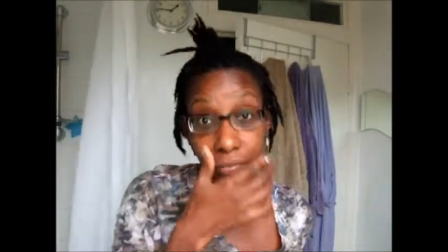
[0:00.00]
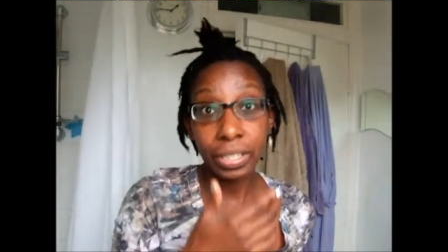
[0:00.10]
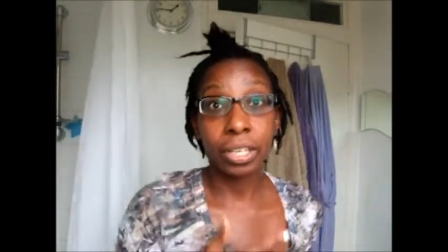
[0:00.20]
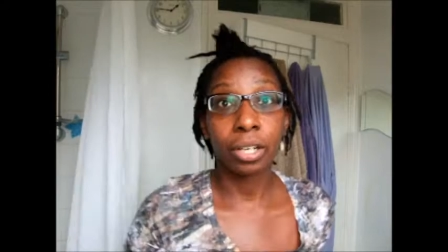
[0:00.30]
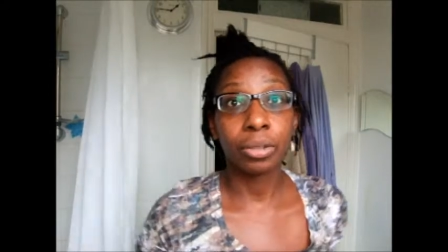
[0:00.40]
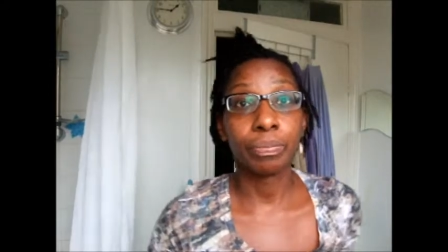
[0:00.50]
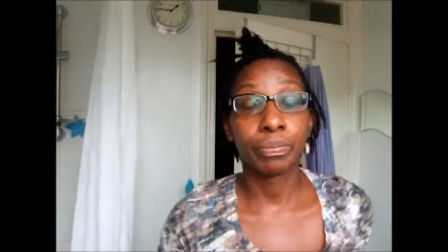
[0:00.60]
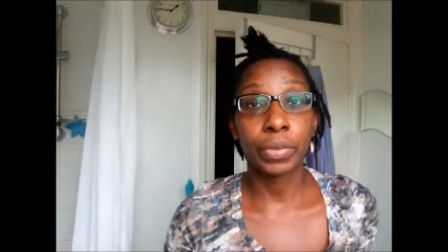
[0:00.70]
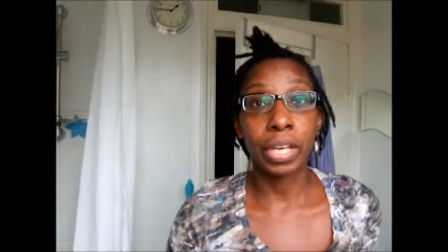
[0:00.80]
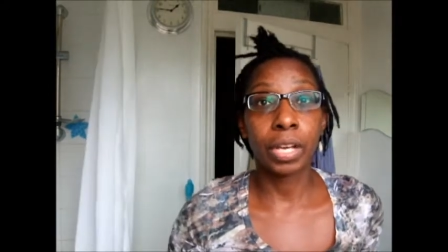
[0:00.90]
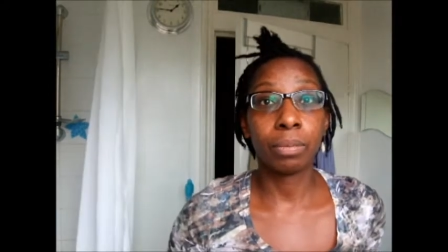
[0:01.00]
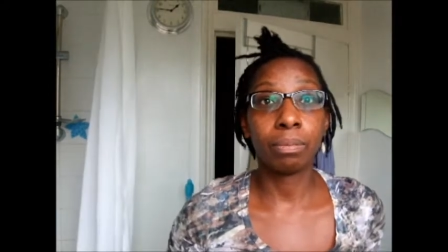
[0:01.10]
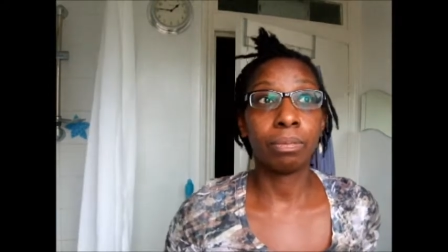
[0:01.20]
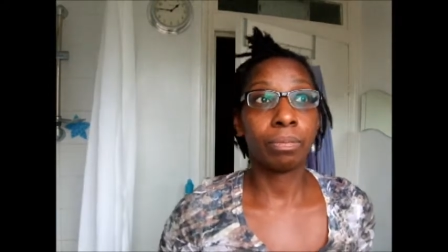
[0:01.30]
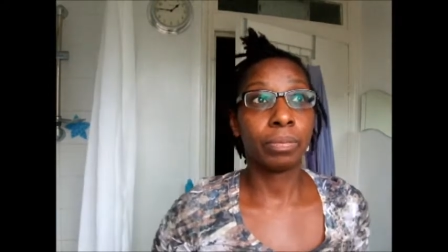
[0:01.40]
video
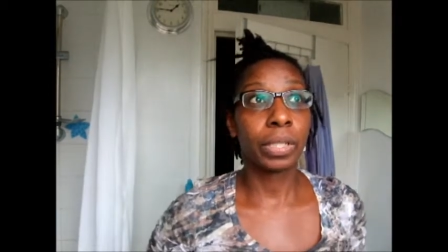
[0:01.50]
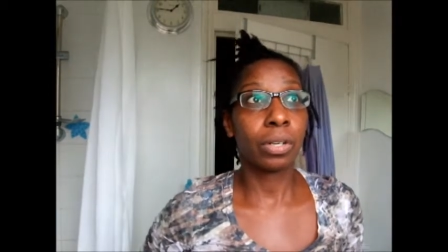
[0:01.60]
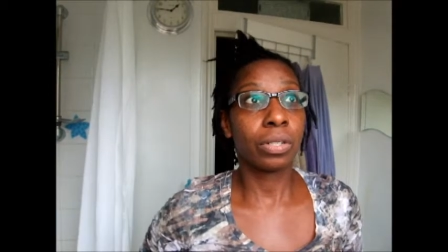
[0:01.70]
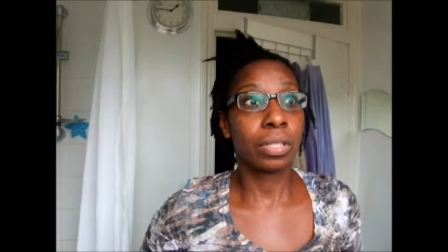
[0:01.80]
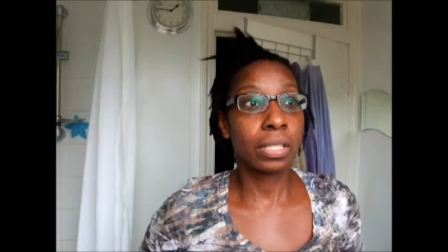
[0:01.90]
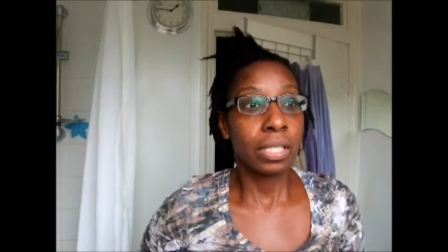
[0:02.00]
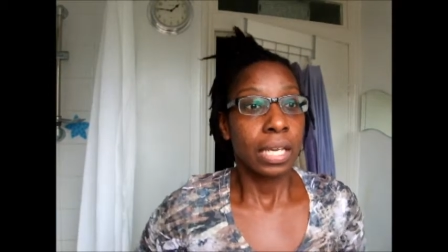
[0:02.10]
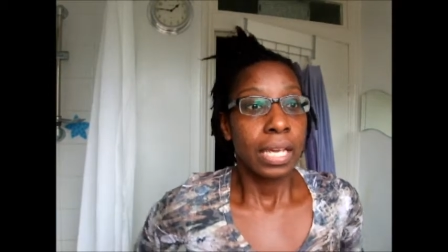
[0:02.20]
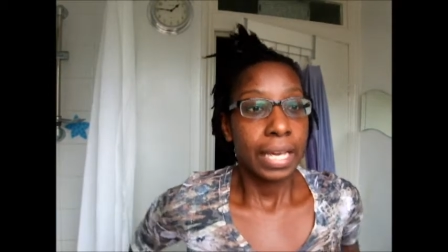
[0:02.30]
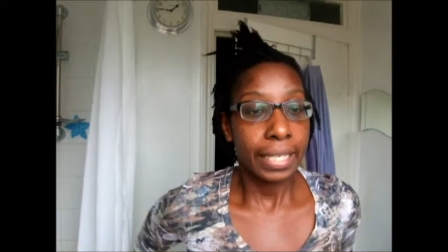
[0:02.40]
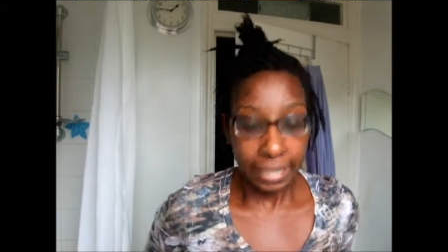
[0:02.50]
um, because it's